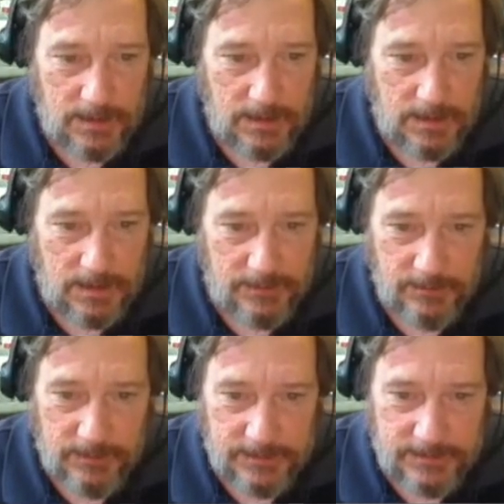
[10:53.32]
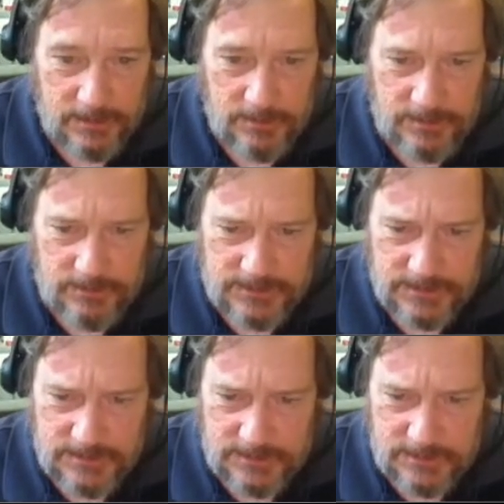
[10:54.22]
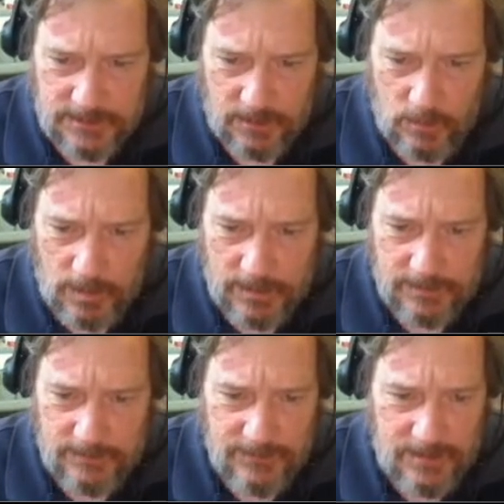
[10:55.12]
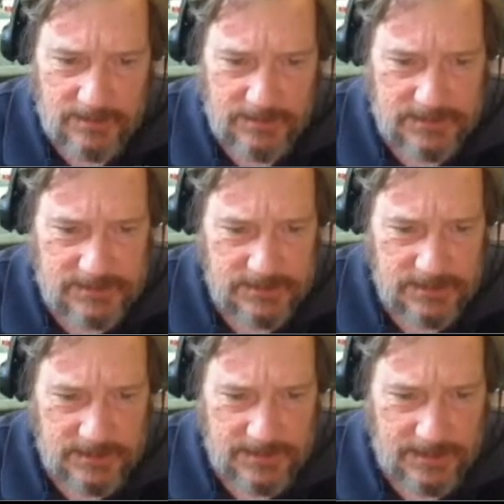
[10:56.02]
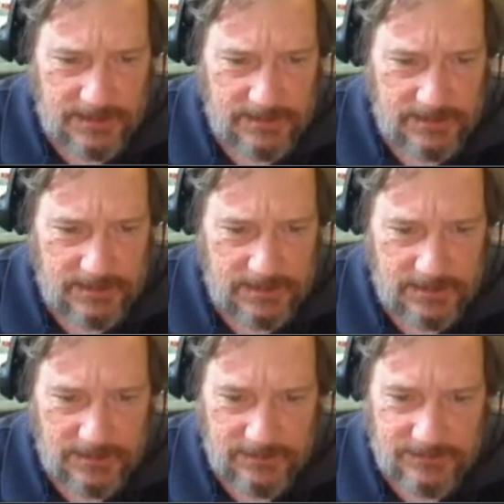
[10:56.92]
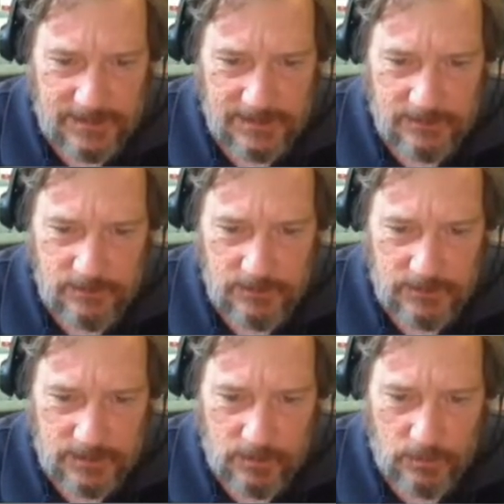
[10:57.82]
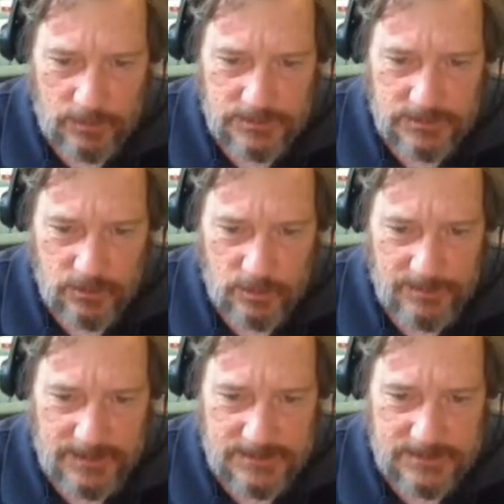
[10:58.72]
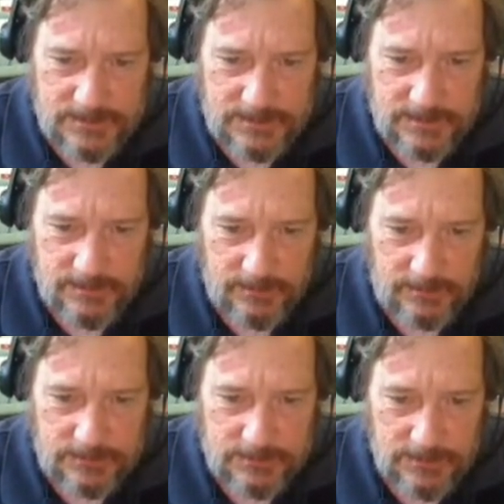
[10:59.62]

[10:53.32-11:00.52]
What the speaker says: Then we had to talk about resistance in aquatic environments, and then finally one with corn, soybeans, and cereals.